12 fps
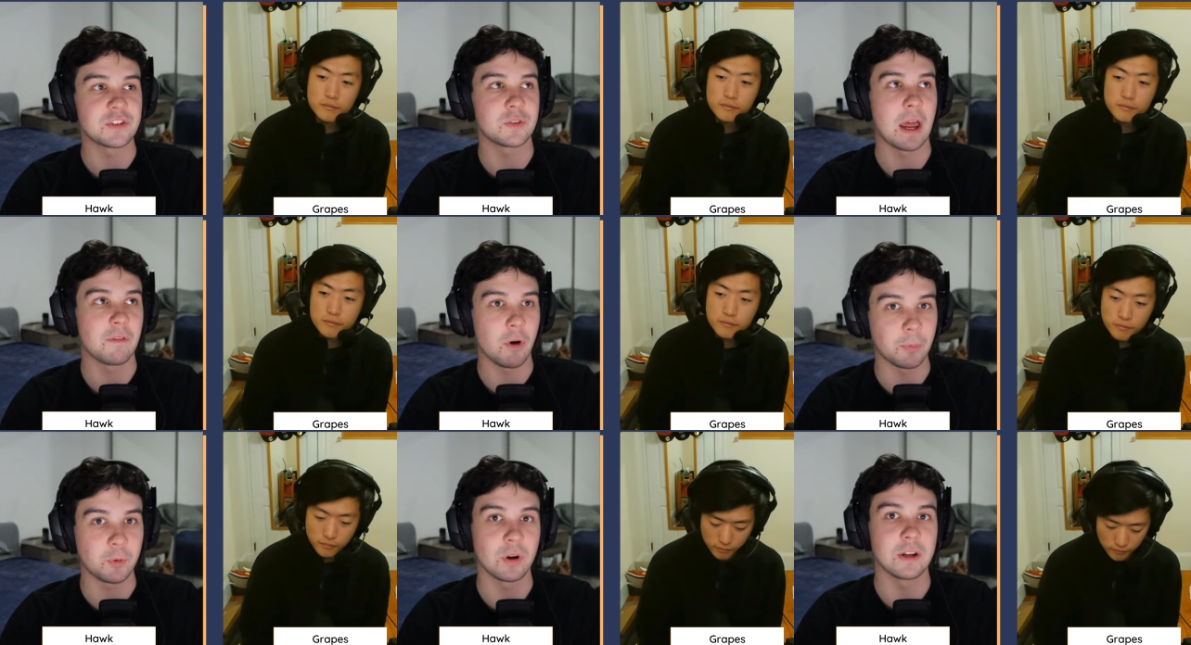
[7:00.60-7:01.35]
Speaker 1: have
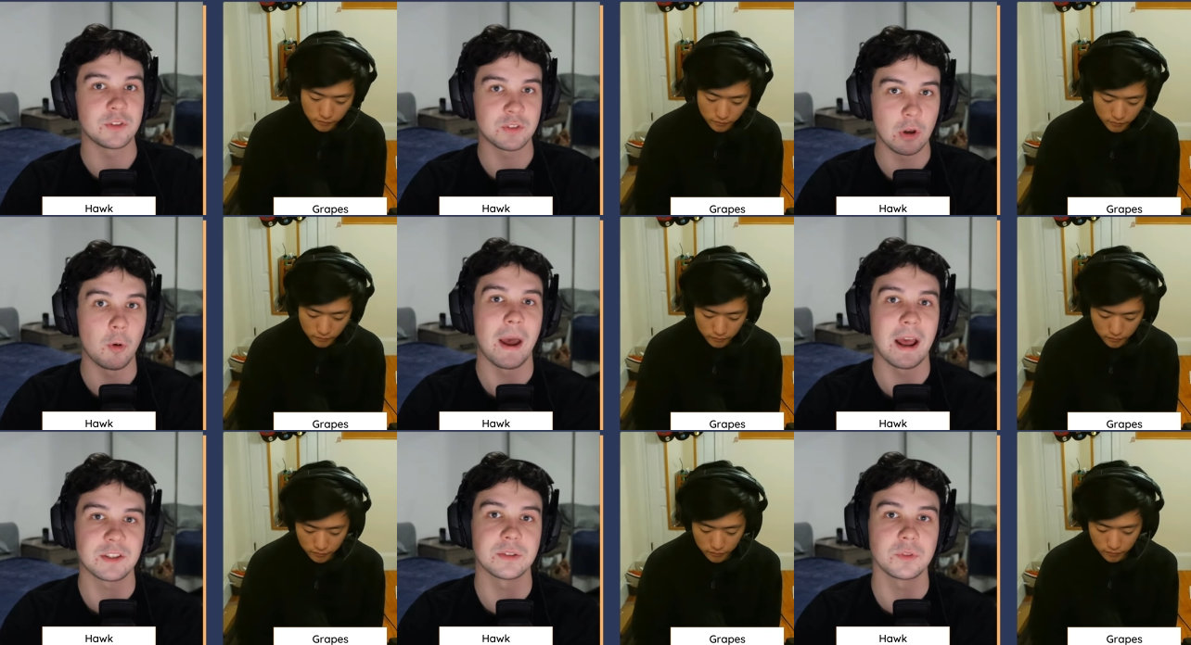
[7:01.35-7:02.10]
upgraded so
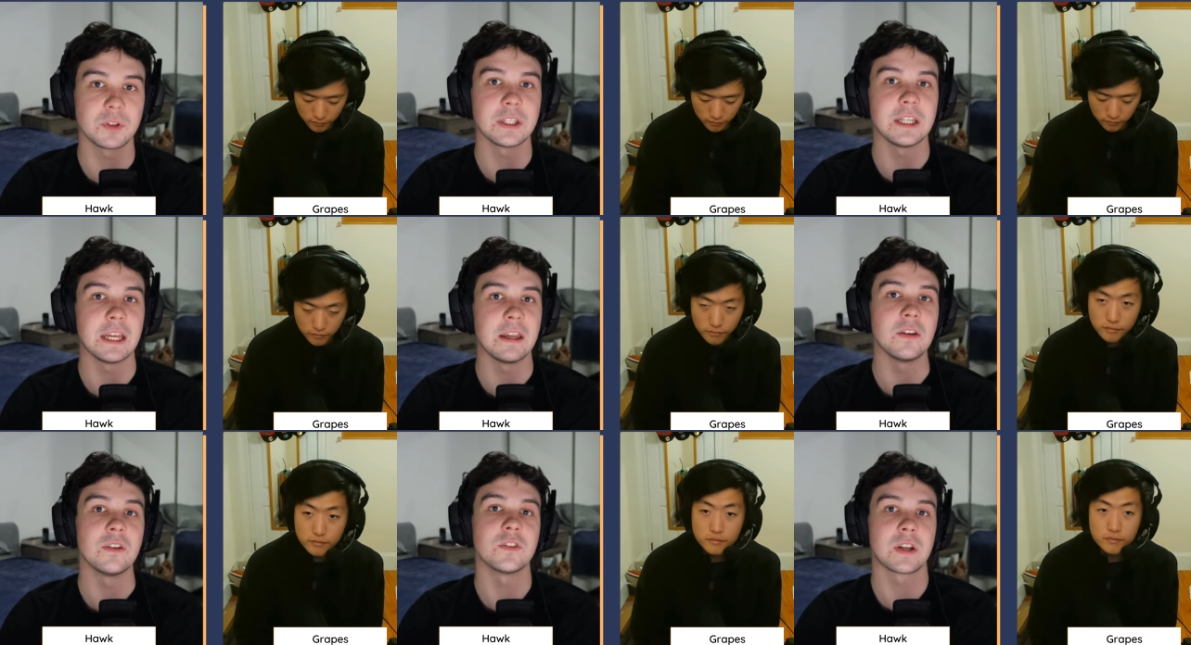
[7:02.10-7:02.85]
massively
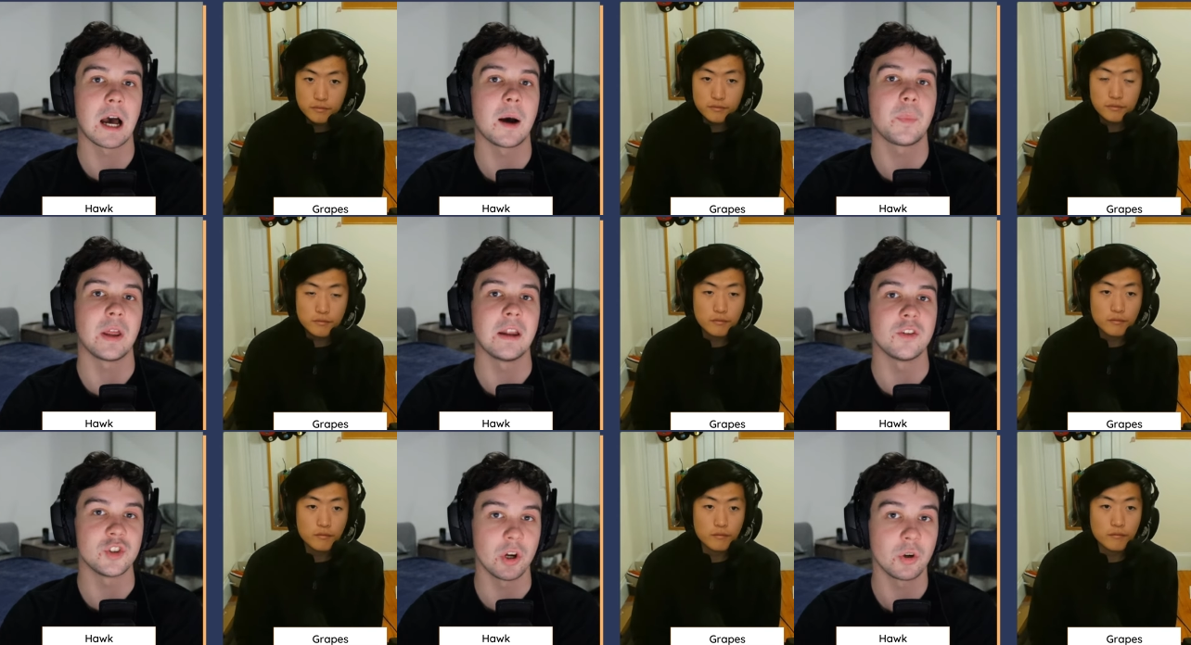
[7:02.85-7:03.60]
in top and
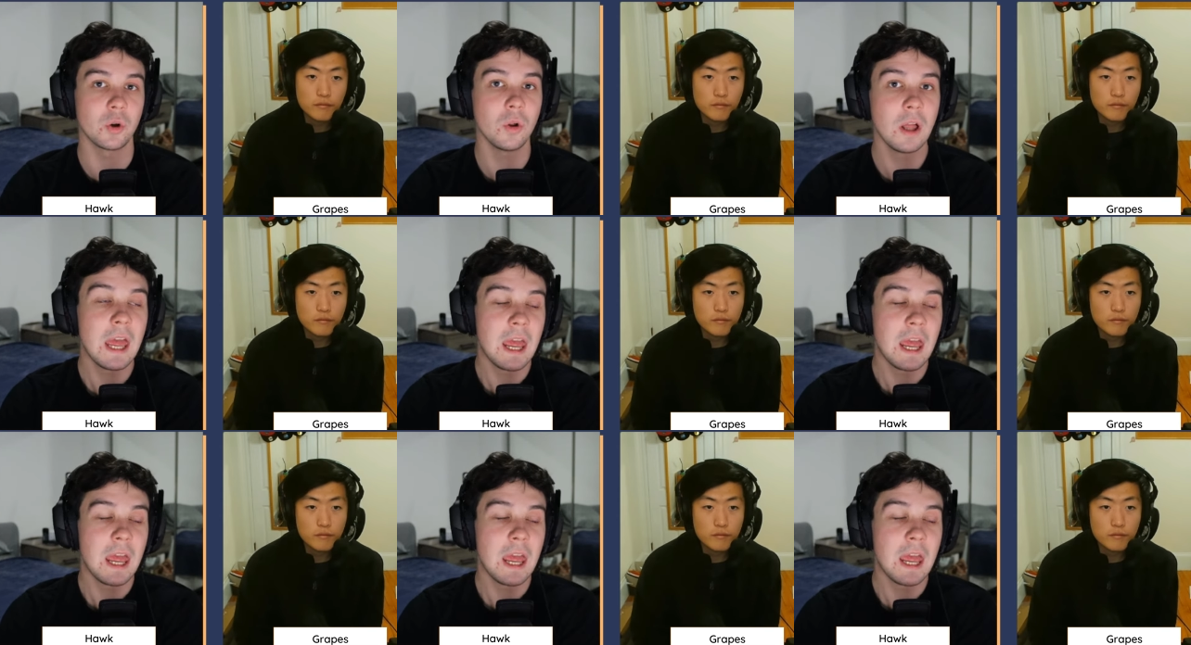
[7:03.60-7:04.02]
jungle.